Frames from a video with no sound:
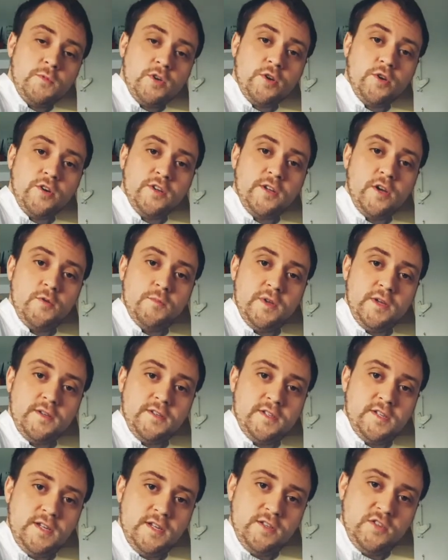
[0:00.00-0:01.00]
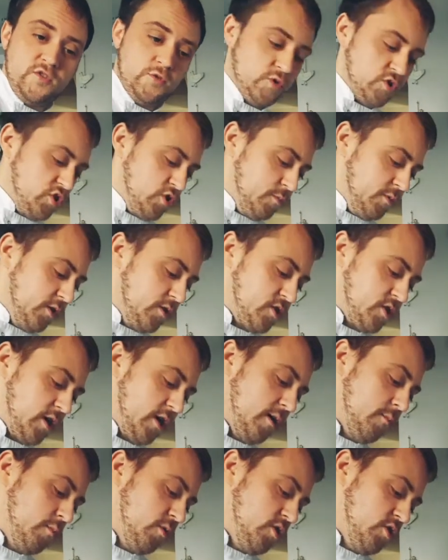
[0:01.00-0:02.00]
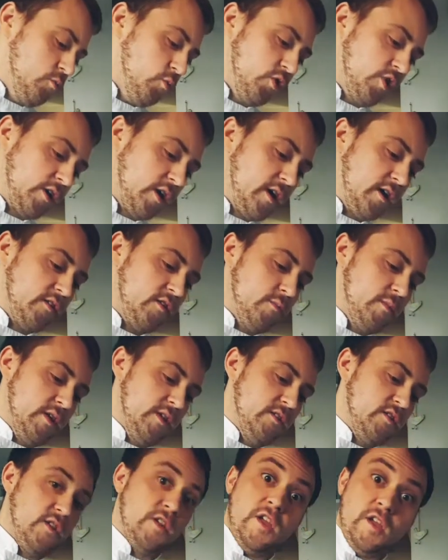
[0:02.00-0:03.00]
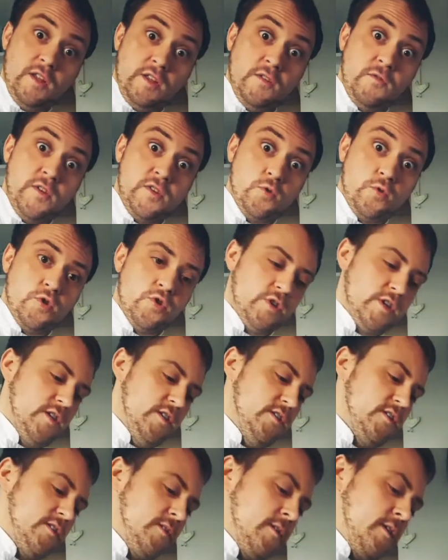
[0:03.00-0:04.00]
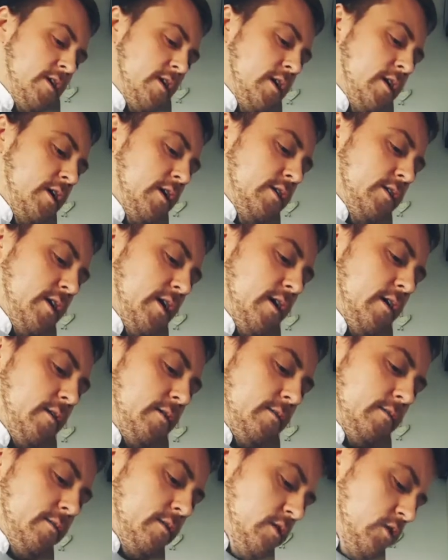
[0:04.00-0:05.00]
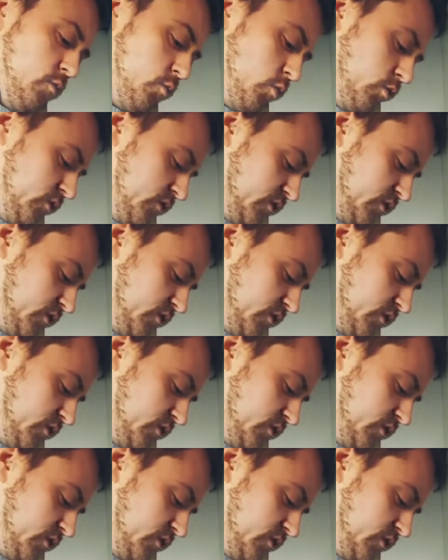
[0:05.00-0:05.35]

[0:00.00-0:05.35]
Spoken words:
your cookie dough mix into a tubular shape, you want to cut them into your individual cookies. Now, you want